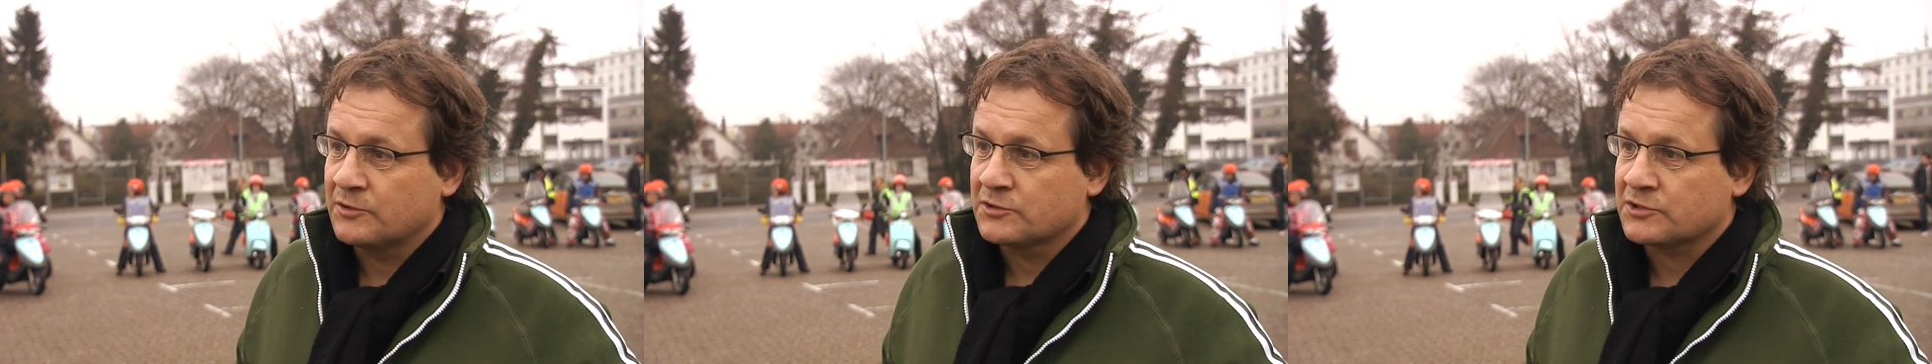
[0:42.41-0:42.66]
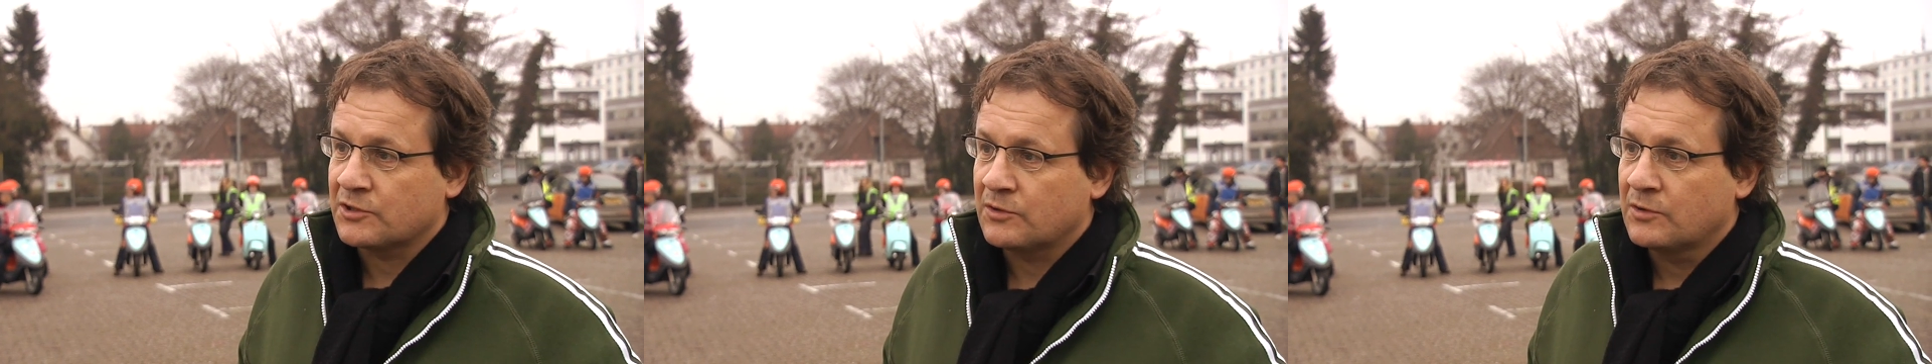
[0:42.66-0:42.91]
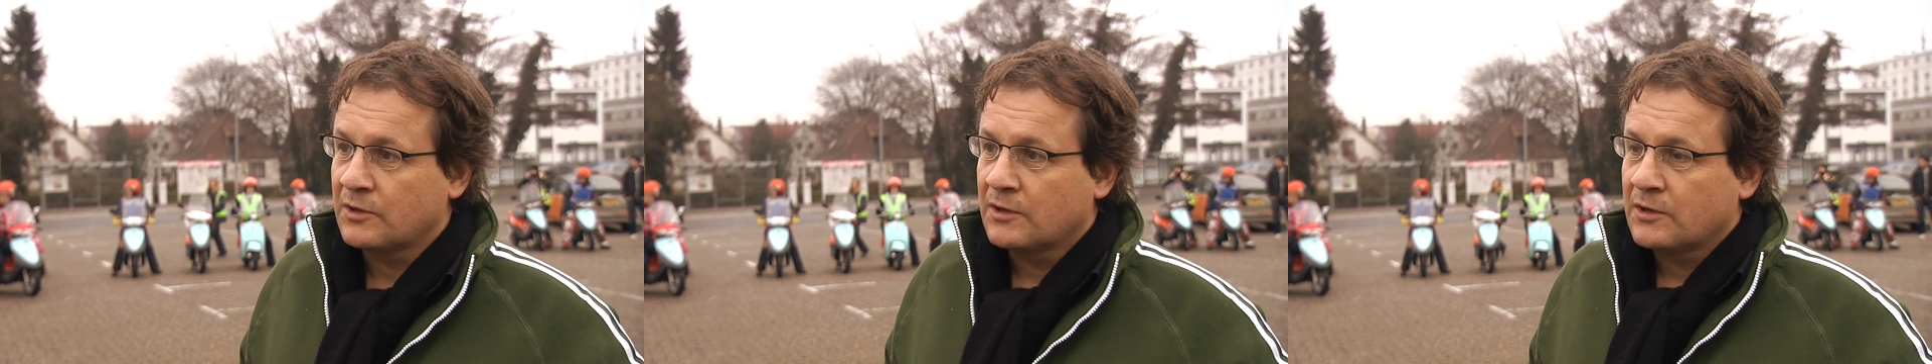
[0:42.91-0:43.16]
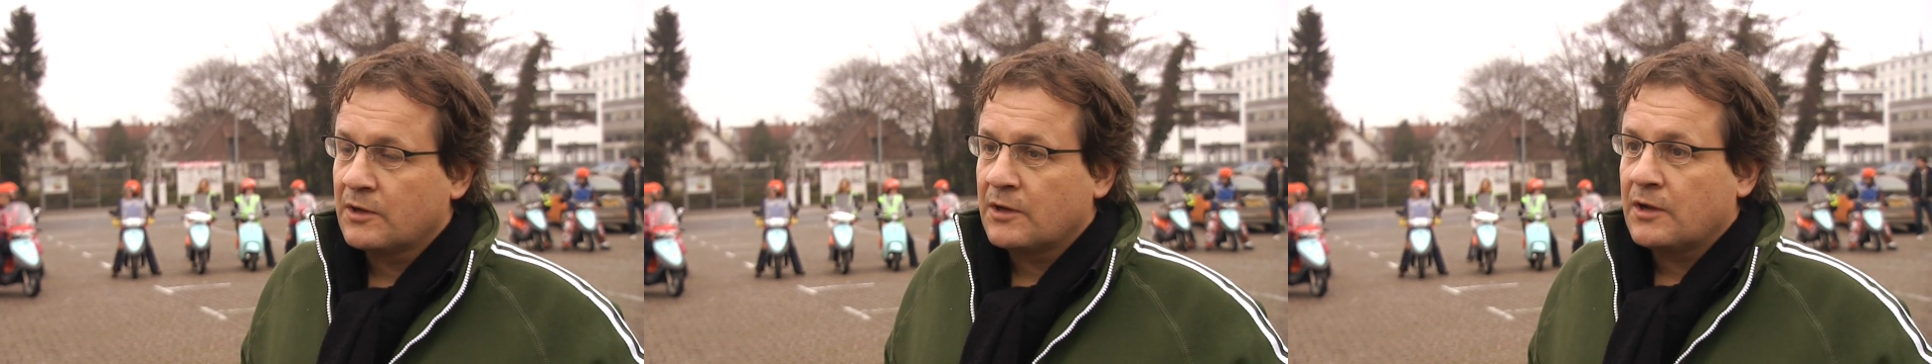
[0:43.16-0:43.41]
also
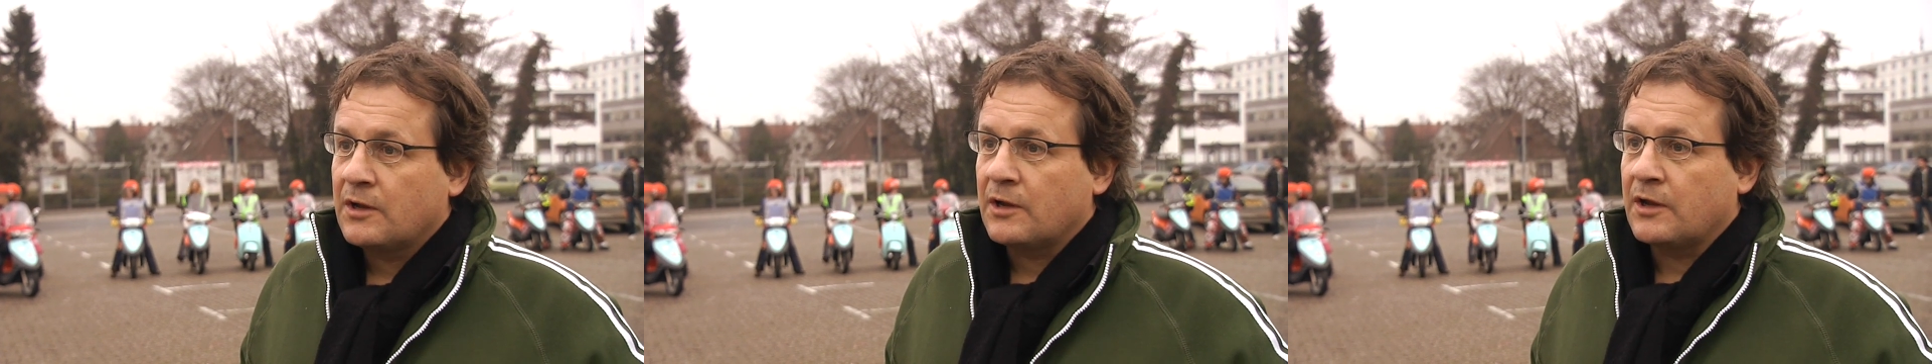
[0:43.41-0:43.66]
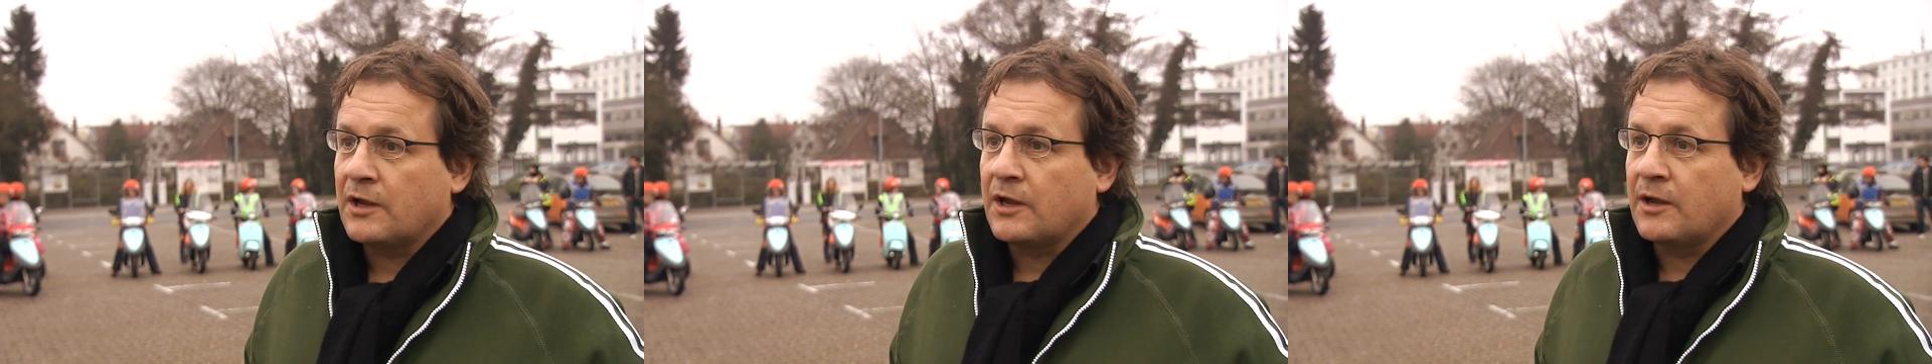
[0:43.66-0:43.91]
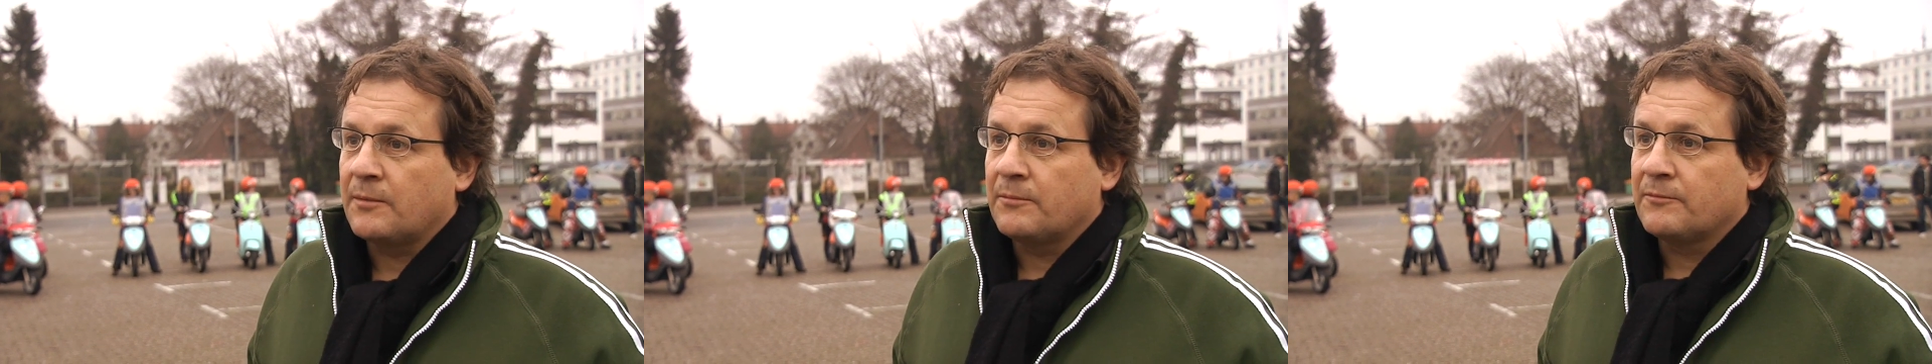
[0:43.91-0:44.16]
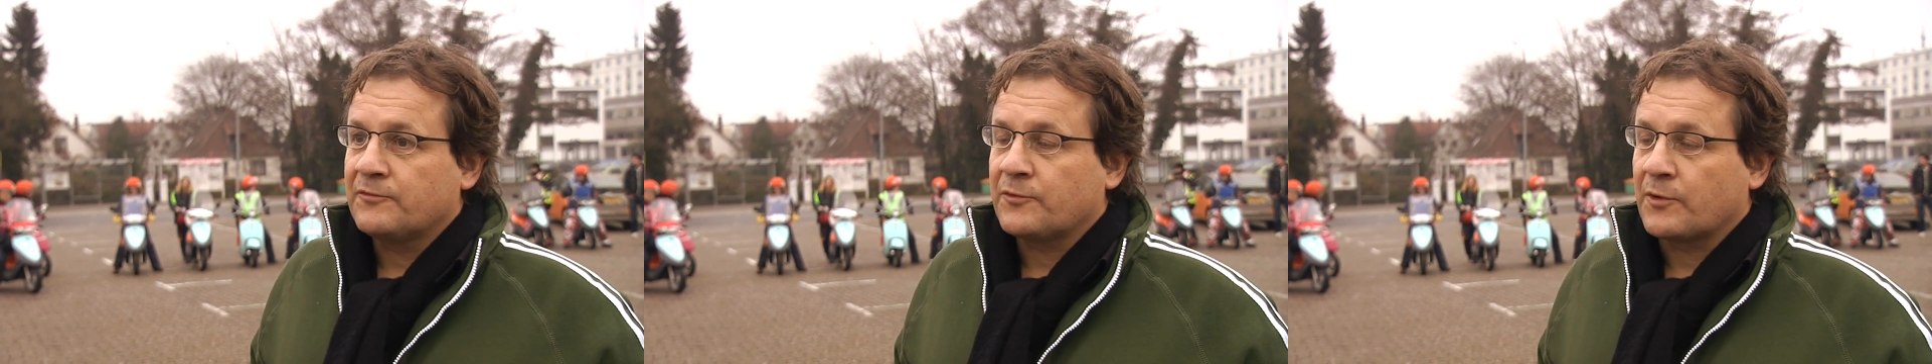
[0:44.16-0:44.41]

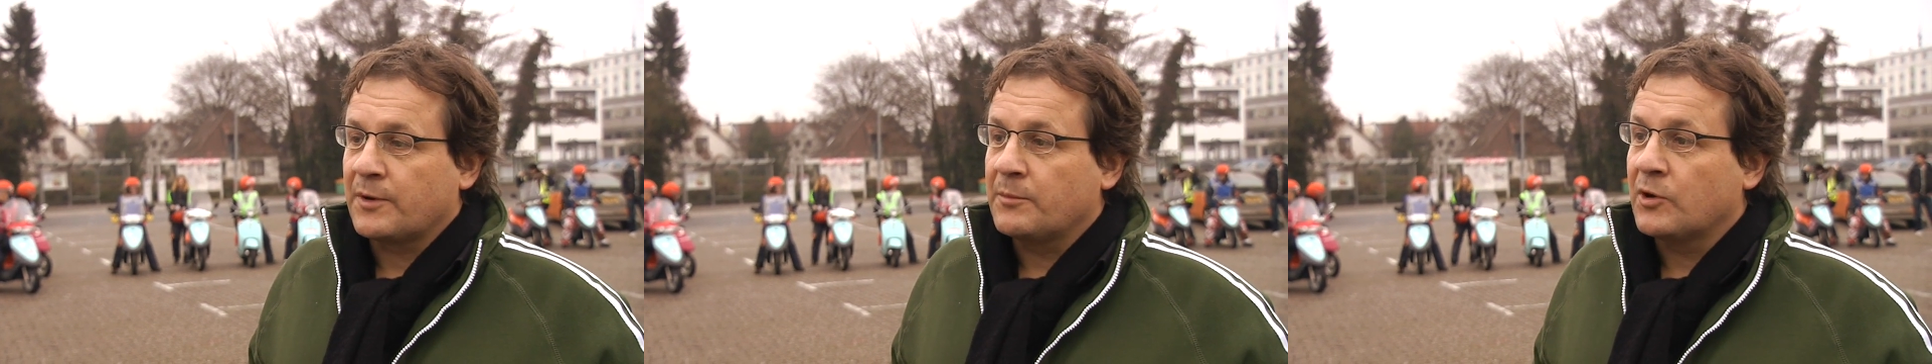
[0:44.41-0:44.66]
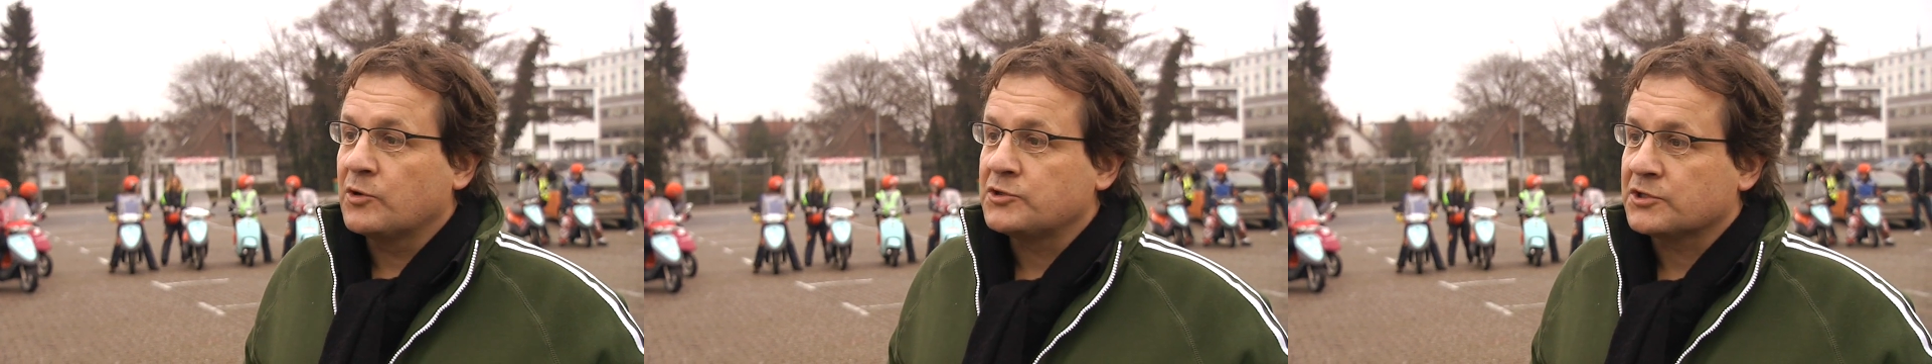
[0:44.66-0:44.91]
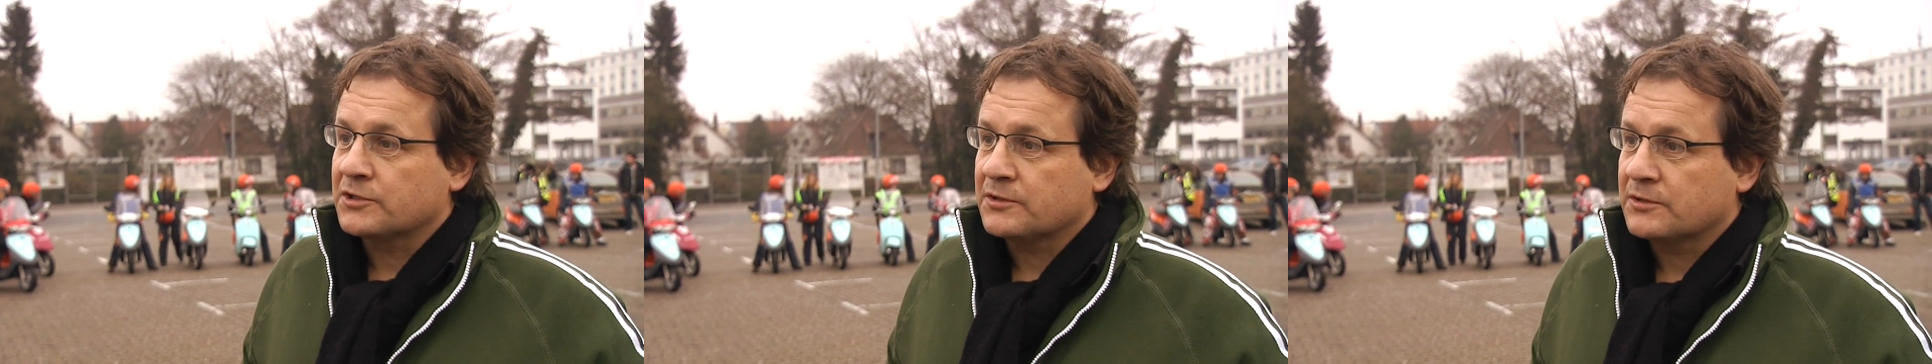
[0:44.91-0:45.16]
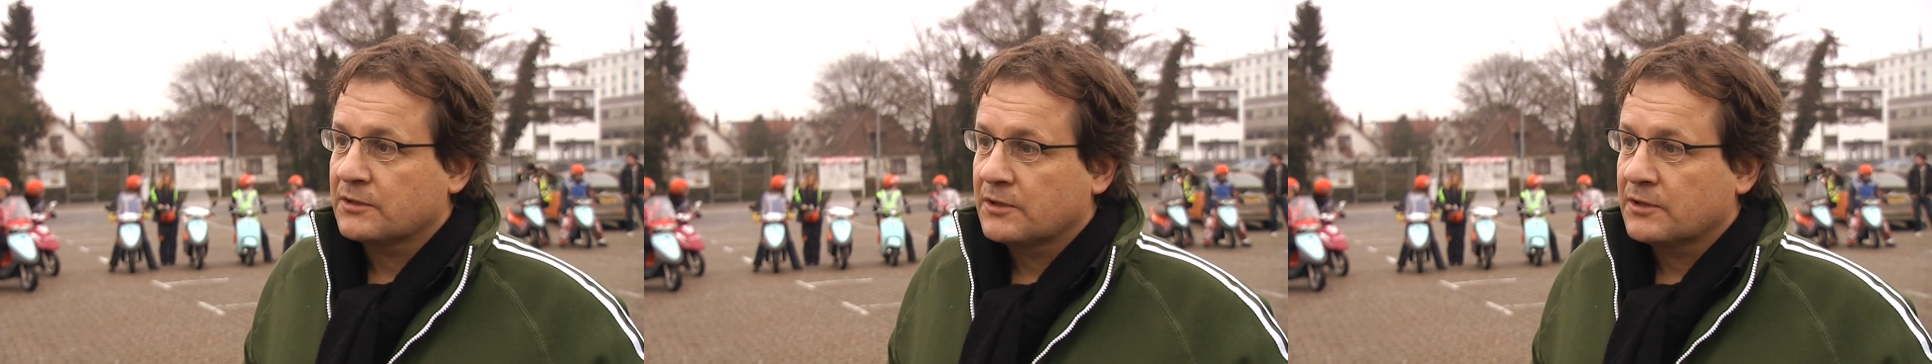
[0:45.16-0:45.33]
for emotion.